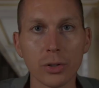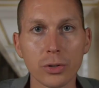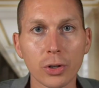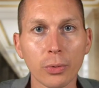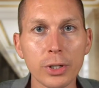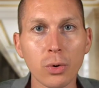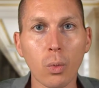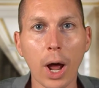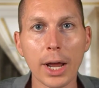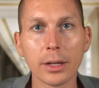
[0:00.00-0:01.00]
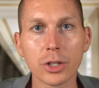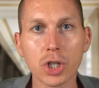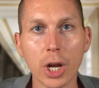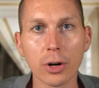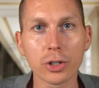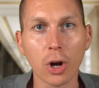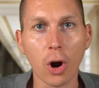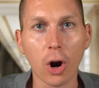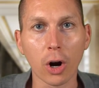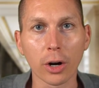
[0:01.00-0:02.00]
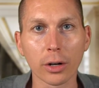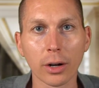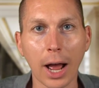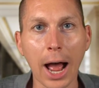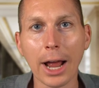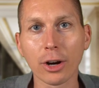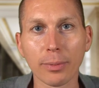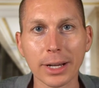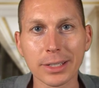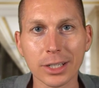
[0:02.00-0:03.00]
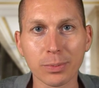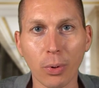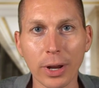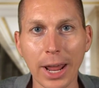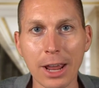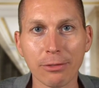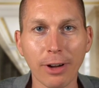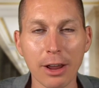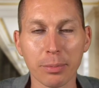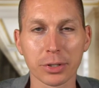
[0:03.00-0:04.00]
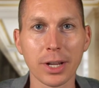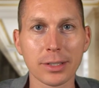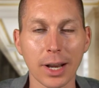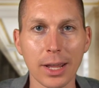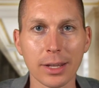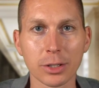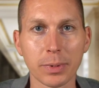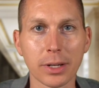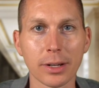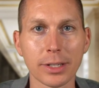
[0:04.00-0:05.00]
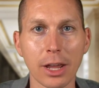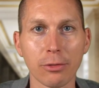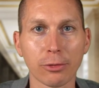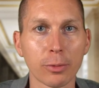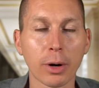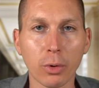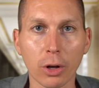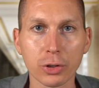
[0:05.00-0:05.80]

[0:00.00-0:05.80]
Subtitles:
So the reason why shares are higher by 6.85% today is because a firm on Wall